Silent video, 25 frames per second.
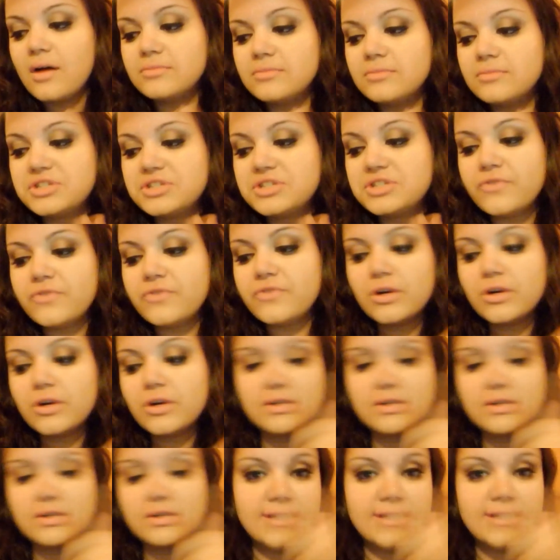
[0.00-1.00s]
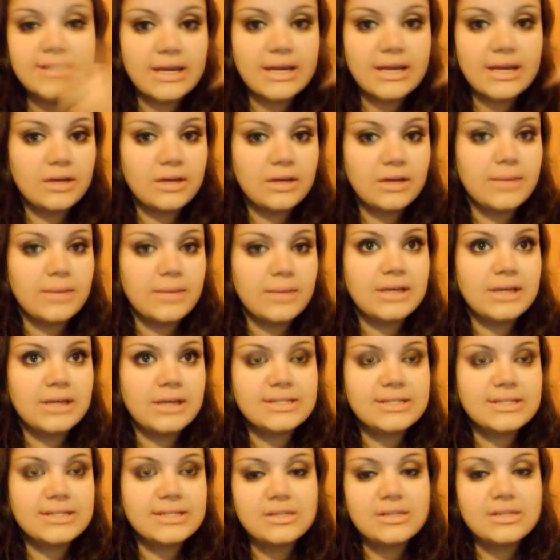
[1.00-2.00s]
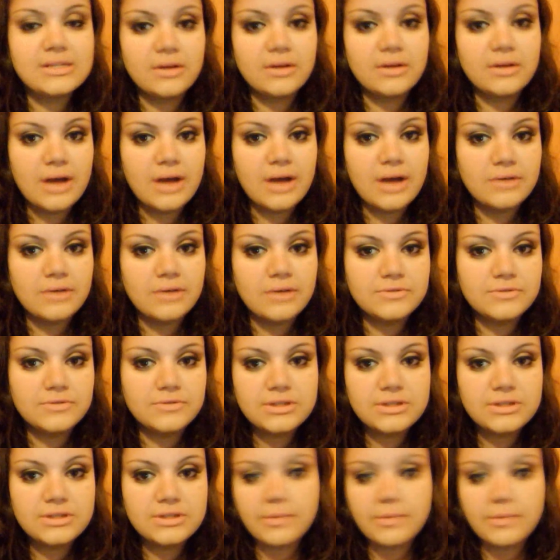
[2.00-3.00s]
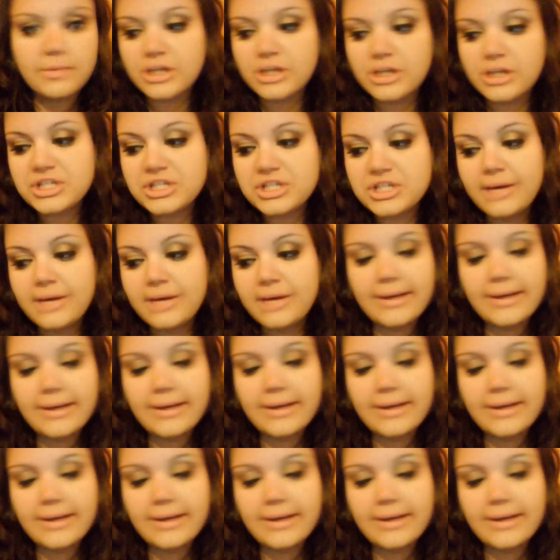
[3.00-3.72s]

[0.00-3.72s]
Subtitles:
just for setting my concealer. I use a brush that I